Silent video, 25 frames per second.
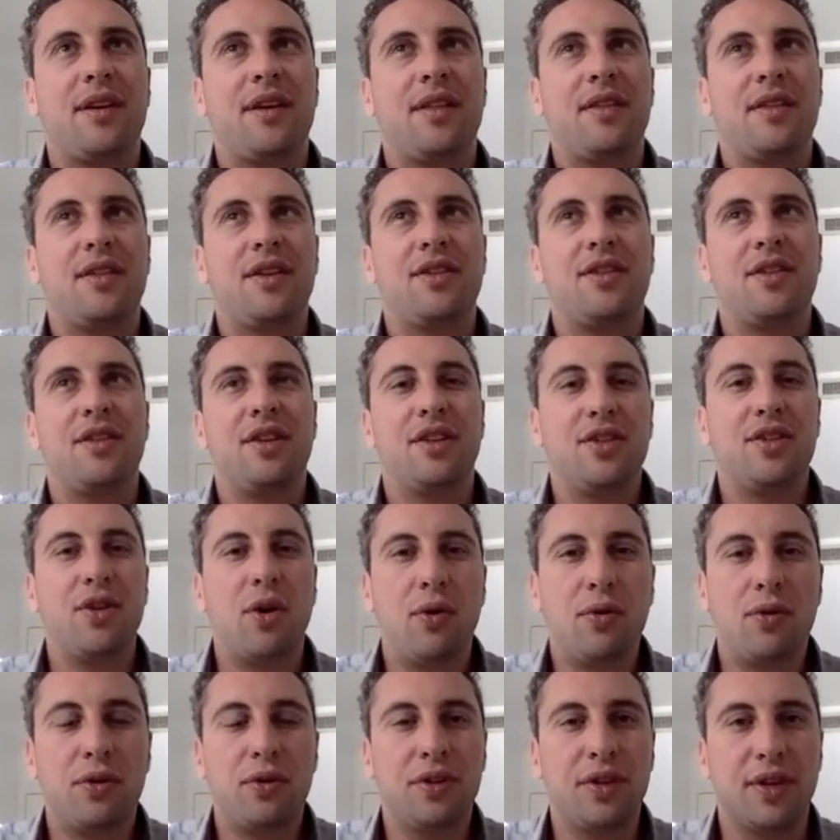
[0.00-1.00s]
the, the
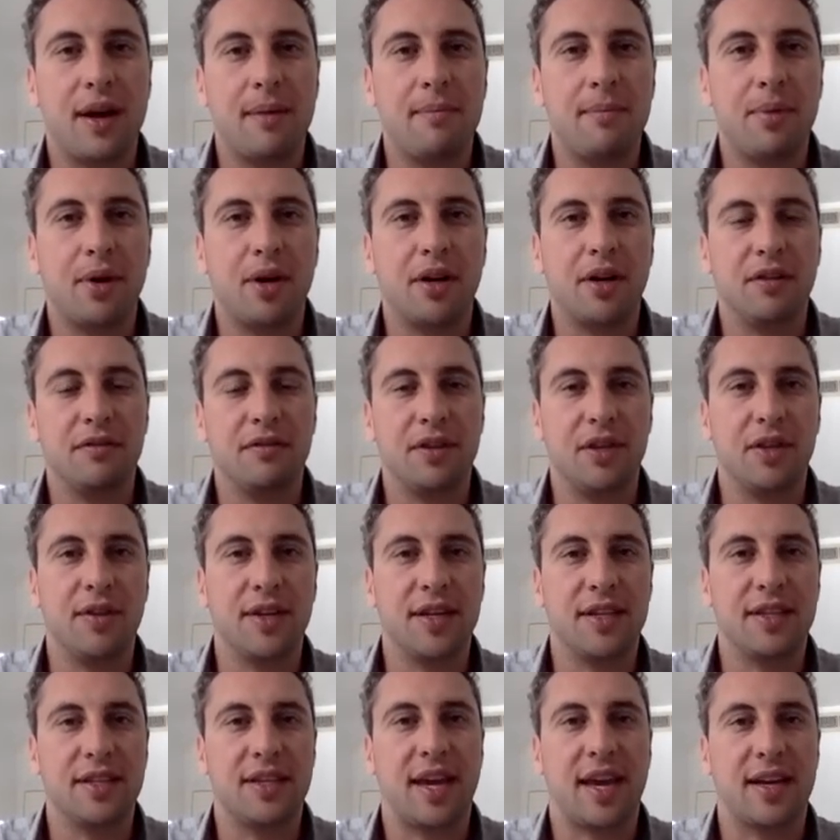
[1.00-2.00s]
total number of
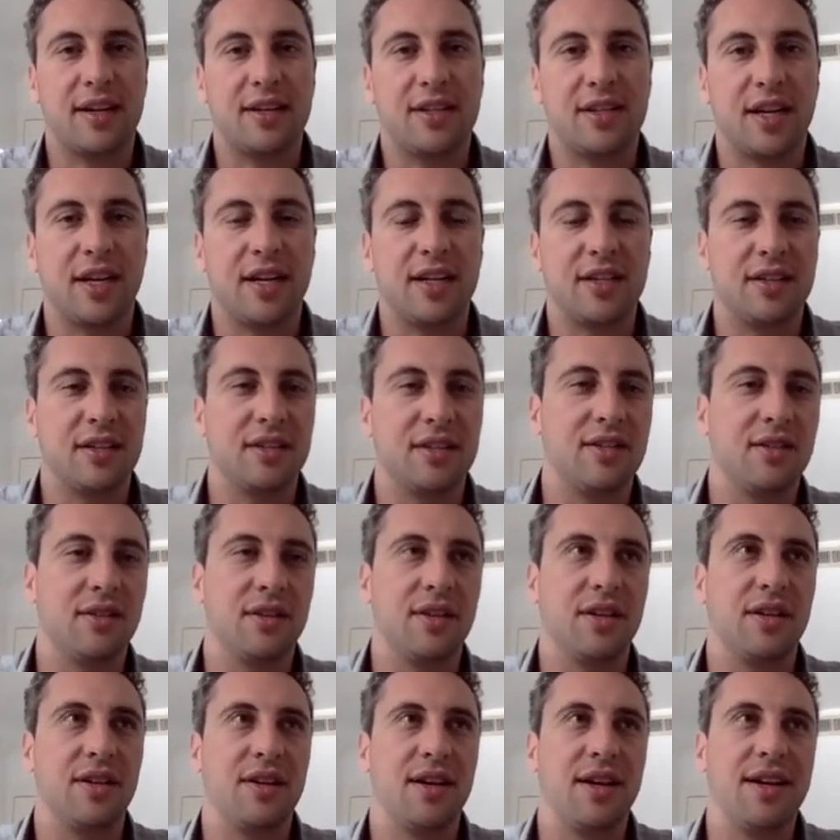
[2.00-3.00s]
units can change. And so
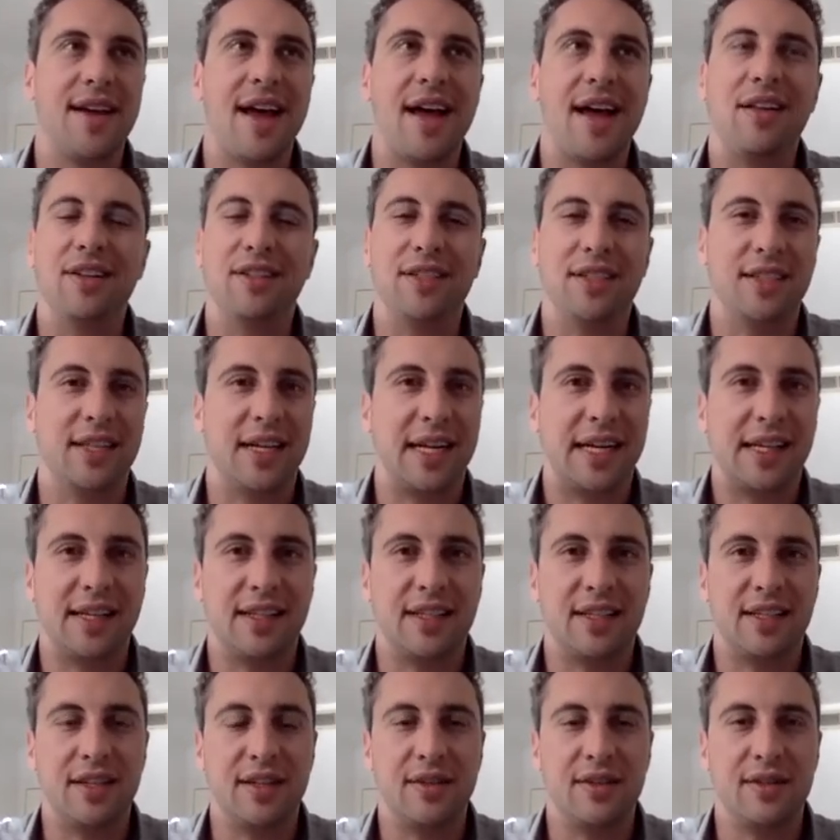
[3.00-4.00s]
the analogy that I like
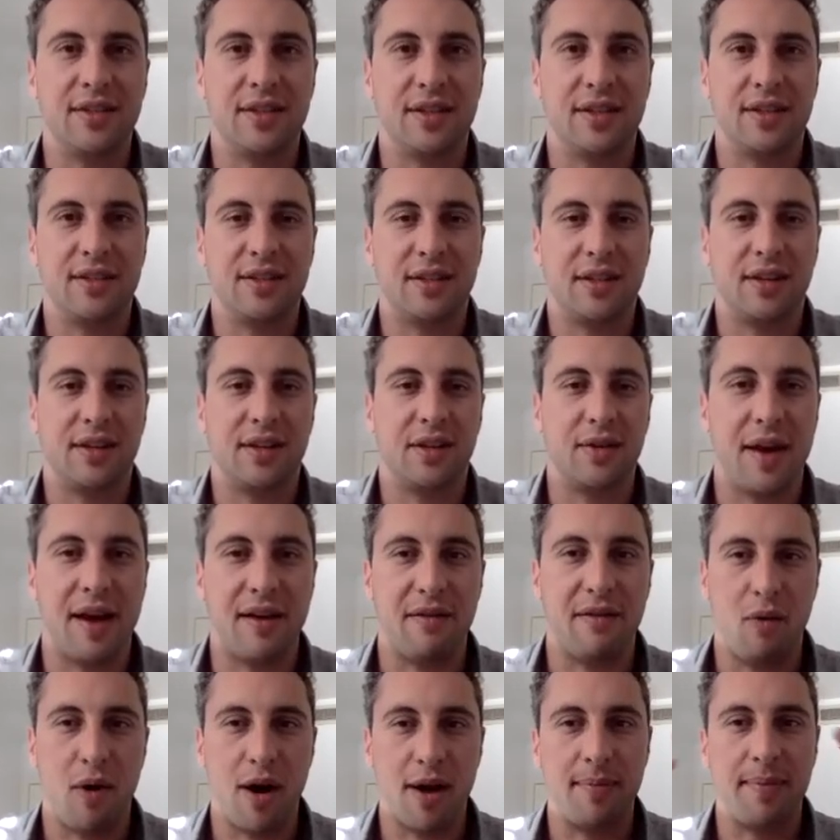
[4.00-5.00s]
to use is, you know, you
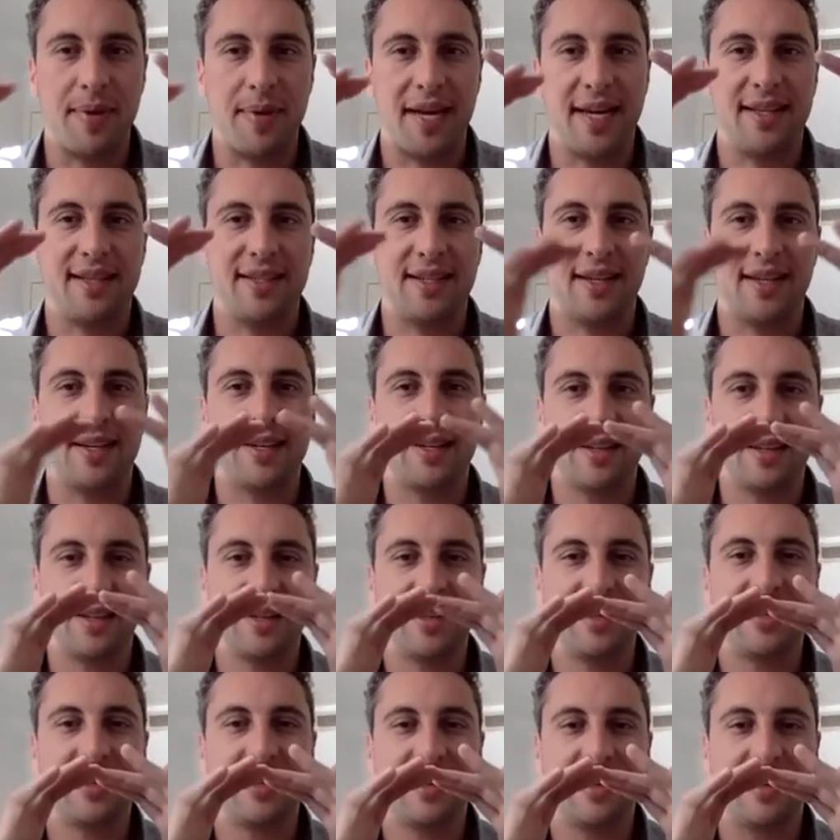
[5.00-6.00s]
have one pizza
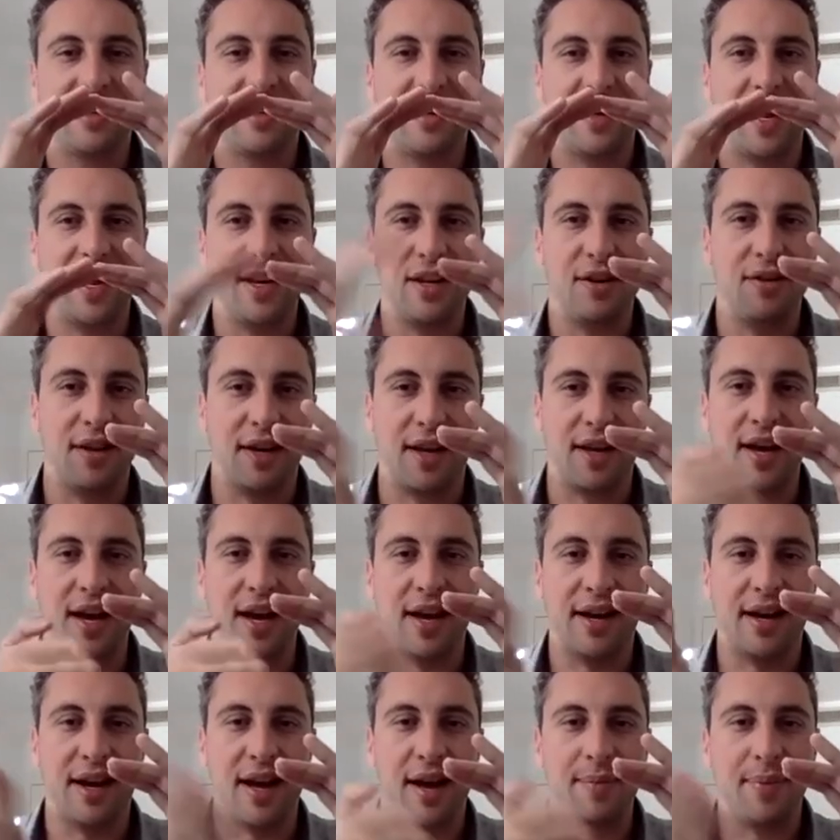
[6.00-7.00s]
and you can
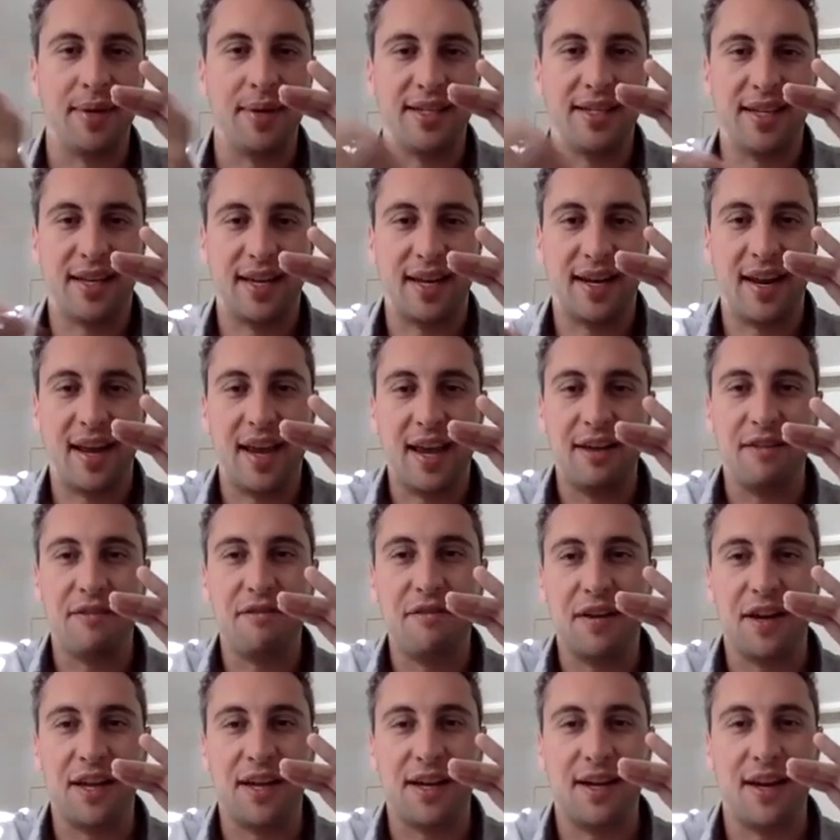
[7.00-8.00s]
cut it up into an
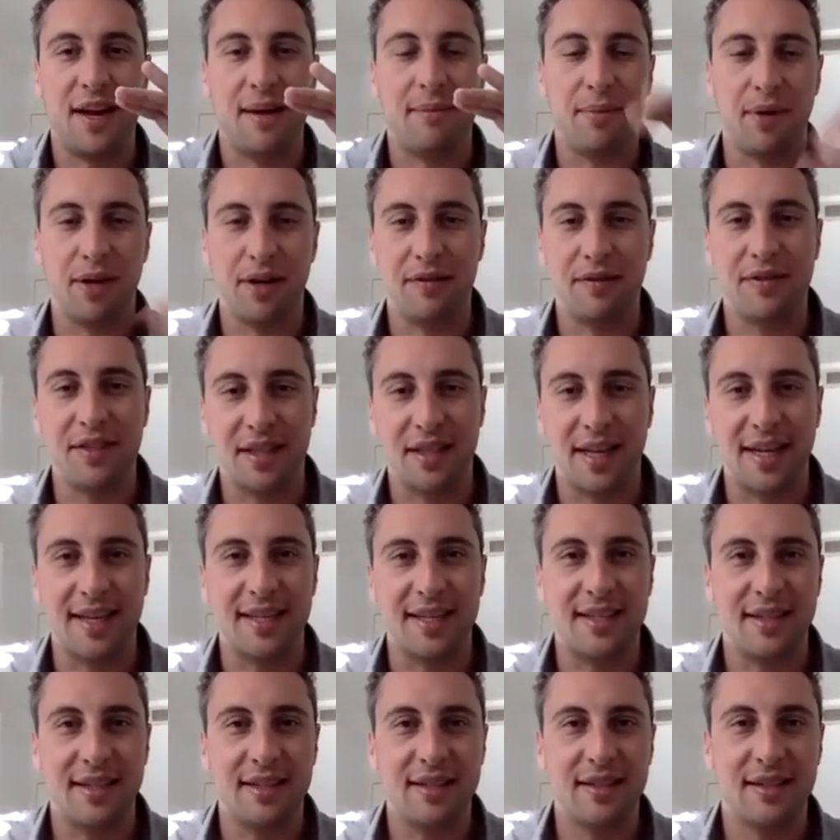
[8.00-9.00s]
infinite number of
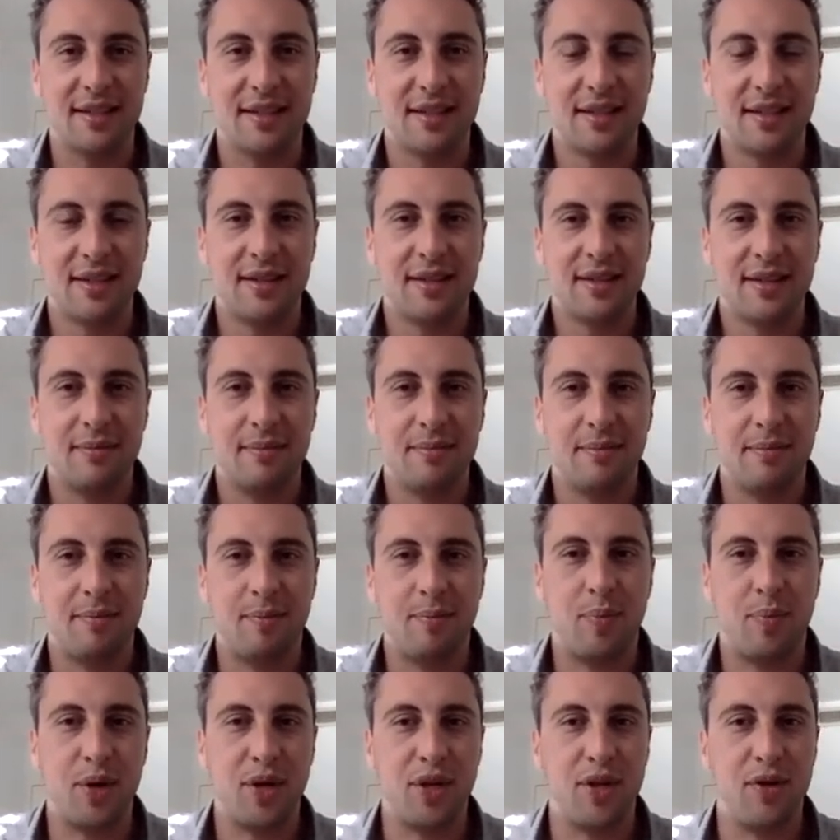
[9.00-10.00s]
slices,
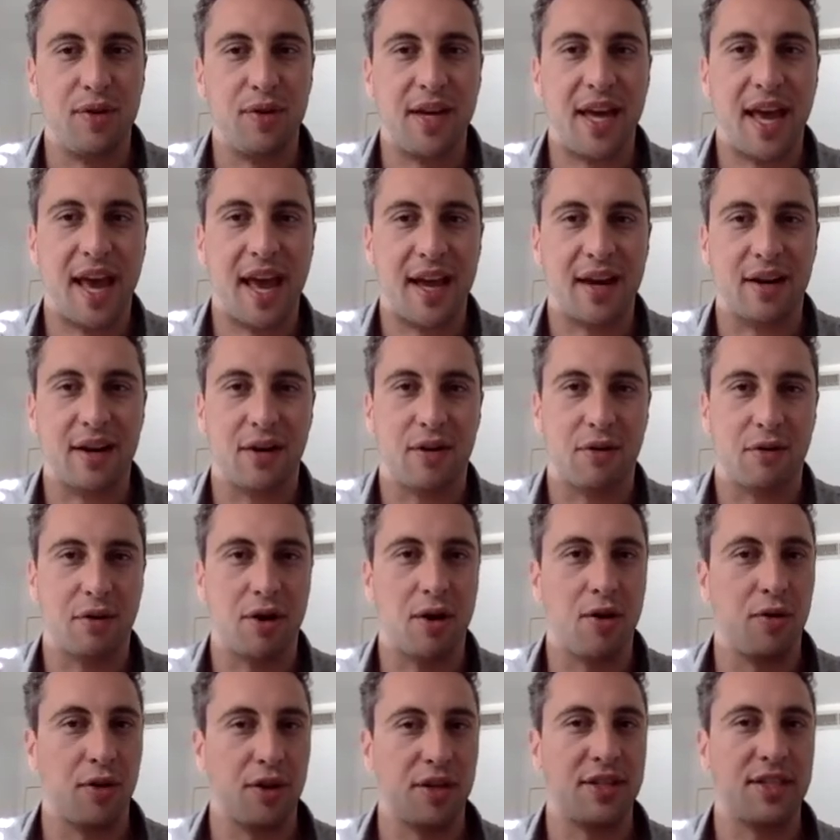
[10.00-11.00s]
but you can't
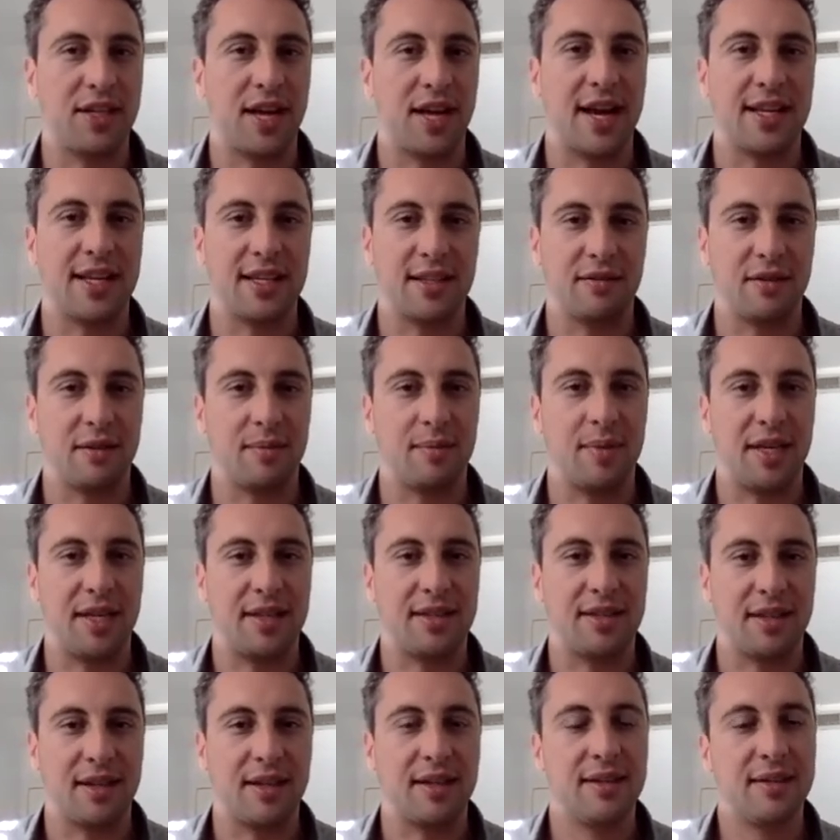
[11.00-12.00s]
grow the size of the
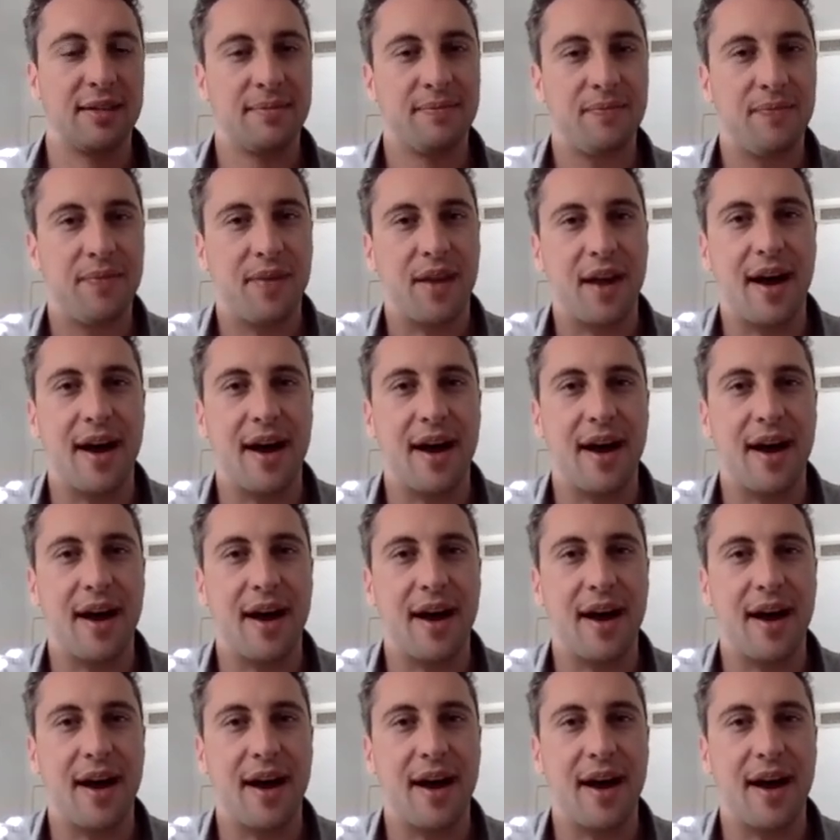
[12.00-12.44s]
pizza. Mm-hmm.